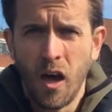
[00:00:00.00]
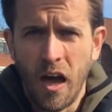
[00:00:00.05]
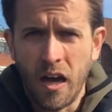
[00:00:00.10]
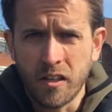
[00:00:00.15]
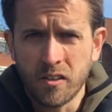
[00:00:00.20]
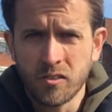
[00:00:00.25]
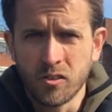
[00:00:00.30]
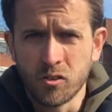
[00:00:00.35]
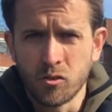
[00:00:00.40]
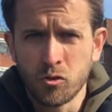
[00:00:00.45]

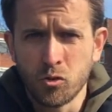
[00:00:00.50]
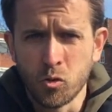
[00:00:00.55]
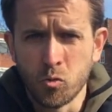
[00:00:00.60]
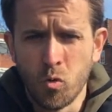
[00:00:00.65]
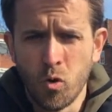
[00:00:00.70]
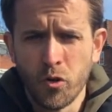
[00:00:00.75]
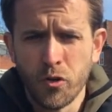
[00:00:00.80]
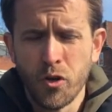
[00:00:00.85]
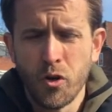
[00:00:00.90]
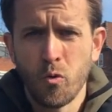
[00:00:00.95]
access to
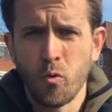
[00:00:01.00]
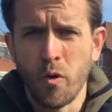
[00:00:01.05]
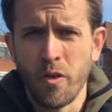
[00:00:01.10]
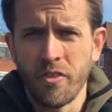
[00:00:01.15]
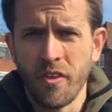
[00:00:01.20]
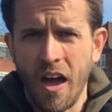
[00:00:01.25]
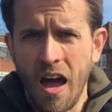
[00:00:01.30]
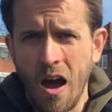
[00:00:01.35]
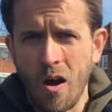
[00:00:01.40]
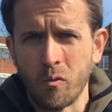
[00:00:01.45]
water
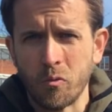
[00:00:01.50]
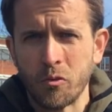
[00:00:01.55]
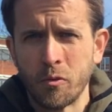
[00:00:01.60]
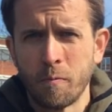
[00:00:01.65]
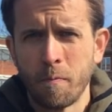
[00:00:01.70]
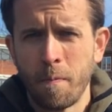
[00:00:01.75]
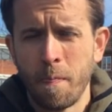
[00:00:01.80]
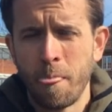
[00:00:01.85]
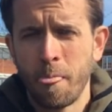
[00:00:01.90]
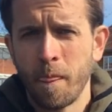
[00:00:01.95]
without
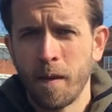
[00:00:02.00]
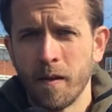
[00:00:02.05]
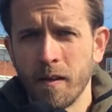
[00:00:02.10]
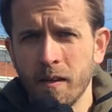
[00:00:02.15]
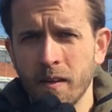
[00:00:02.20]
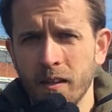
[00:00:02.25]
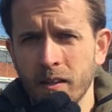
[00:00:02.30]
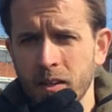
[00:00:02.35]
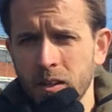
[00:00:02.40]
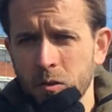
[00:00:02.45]

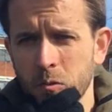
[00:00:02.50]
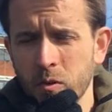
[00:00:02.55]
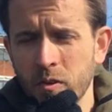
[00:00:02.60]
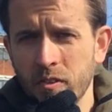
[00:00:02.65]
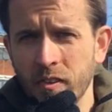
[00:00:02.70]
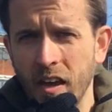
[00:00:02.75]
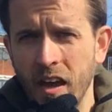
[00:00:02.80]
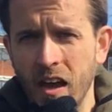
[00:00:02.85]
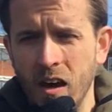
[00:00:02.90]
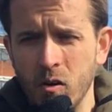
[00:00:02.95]
Uh,
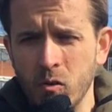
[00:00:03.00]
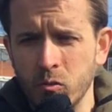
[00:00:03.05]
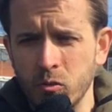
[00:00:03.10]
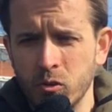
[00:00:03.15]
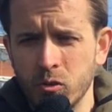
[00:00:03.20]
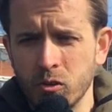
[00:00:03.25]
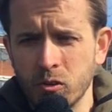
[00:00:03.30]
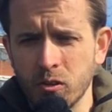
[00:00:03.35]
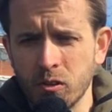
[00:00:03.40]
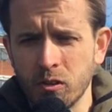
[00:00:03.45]

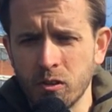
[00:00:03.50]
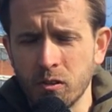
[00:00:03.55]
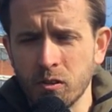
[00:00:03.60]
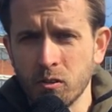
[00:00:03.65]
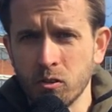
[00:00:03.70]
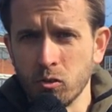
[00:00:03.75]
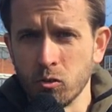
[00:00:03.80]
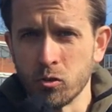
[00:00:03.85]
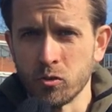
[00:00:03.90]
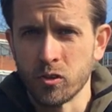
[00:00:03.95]
without uh,
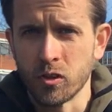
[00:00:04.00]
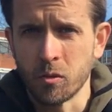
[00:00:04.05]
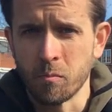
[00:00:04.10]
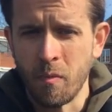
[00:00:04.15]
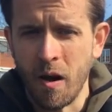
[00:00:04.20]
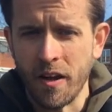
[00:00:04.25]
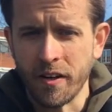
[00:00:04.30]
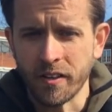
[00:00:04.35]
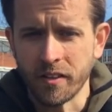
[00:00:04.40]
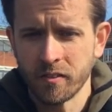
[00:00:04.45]
using
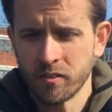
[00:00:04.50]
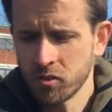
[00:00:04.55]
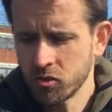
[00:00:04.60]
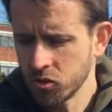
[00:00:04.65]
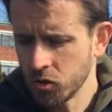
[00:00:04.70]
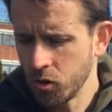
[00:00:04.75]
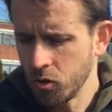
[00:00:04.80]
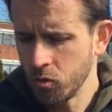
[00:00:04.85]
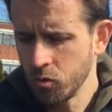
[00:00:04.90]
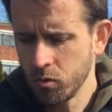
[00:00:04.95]
money?
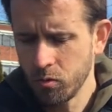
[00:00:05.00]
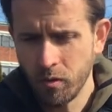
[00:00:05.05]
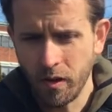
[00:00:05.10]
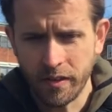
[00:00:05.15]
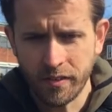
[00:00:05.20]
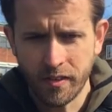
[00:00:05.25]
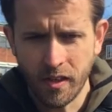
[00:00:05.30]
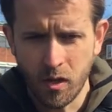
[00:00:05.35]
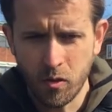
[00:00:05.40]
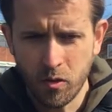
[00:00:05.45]
So
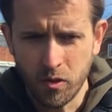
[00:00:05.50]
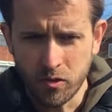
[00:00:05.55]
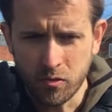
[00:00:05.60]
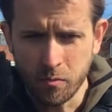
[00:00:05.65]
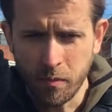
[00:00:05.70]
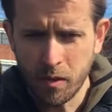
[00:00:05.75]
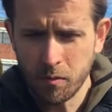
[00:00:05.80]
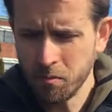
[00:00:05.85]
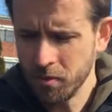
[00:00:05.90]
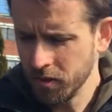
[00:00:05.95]
right now it's
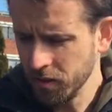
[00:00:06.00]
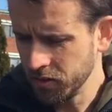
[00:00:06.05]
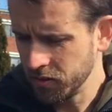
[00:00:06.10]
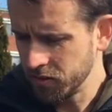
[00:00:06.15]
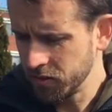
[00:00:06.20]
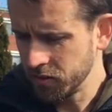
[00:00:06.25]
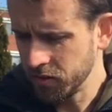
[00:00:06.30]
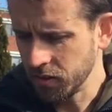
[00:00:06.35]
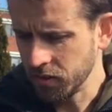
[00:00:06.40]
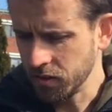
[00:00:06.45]
maybe
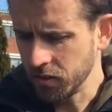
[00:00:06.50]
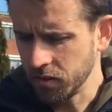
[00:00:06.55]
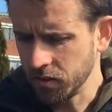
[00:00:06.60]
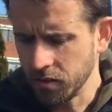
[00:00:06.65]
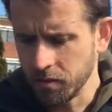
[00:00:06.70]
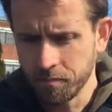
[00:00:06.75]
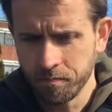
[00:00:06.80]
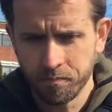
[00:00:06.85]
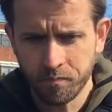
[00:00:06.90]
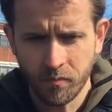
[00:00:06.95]
it's uh,
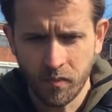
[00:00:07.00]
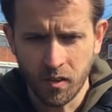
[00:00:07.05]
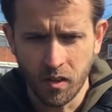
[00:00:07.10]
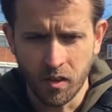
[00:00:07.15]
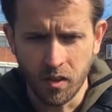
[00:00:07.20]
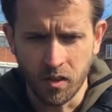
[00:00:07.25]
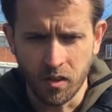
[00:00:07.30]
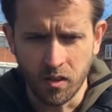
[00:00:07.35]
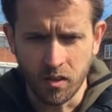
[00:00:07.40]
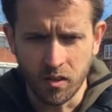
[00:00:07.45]

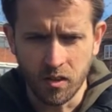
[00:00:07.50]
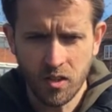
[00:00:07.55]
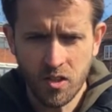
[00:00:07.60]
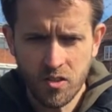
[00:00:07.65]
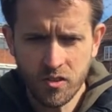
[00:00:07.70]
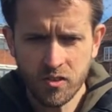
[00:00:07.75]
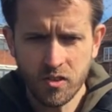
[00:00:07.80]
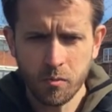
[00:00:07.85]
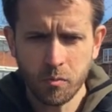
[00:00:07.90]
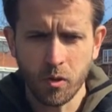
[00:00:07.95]
uh,
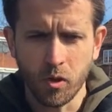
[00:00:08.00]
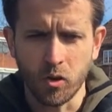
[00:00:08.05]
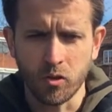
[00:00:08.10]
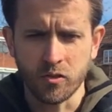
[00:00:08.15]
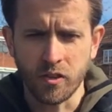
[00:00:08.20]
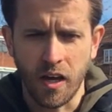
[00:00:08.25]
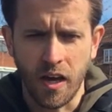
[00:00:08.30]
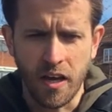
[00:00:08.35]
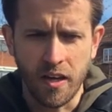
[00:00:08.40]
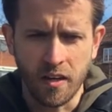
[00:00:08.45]
easy
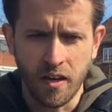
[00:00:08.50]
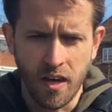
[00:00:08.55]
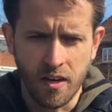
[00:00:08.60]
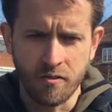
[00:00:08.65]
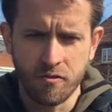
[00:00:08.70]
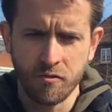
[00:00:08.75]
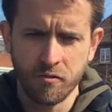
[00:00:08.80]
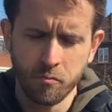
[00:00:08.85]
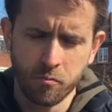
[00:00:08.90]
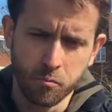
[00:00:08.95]
because I
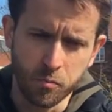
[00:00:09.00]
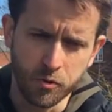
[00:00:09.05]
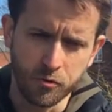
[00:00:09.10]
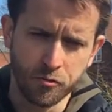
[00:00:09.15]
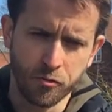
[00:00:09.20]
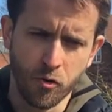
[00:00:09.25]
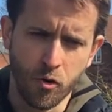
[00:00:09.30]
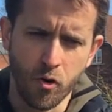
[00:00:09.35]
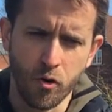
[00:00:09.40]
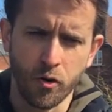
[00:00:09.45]
have
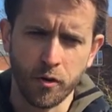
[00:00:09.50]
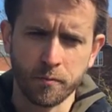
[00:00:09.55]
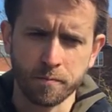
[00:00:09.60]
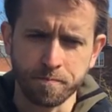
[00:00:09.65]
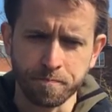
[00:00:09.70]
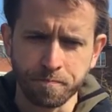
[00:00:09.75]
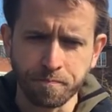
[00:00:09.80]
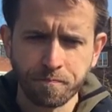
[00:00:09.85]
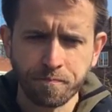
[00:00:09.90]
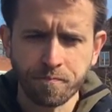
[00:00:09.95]
before
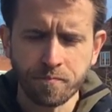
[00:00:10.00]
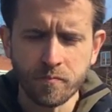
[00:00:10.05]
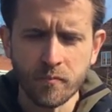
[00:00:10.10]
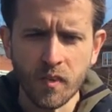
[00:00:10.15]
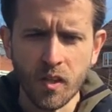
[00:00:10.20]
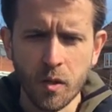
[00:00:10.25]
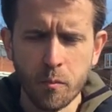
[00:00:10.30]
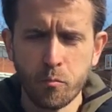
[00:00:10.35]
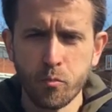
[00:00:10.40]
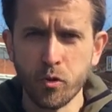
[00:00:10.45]

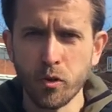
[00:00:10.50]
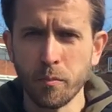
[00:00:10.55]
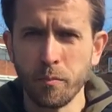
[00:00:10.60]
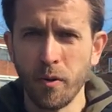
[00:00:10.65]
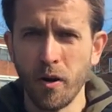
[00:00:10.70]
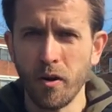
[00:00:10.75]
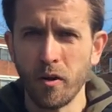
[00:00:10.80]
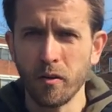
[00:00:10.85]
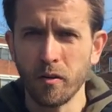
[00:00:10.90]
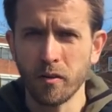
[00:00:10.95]

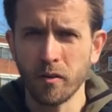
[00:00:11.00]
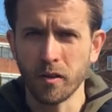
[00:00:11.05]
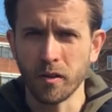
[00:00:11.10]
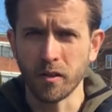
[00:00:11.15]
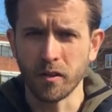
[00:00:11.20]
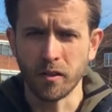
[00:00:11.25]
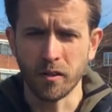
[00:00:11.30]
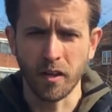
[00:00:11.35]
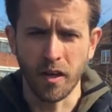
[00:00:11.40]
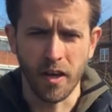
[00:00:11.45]
prepared
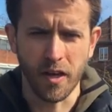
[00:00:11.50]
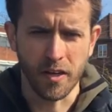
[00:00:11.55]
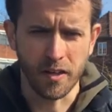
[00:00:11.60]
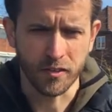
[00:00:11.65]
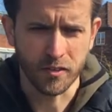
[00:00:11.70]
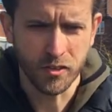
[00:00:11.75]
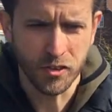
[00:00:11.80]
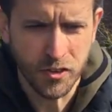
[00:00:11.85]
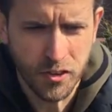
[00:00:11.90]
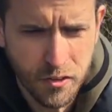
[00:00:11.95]
uh, a
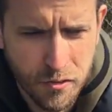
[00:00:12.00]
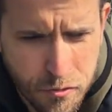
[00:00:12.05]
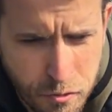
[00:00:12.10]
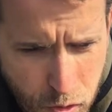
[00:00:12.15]
tea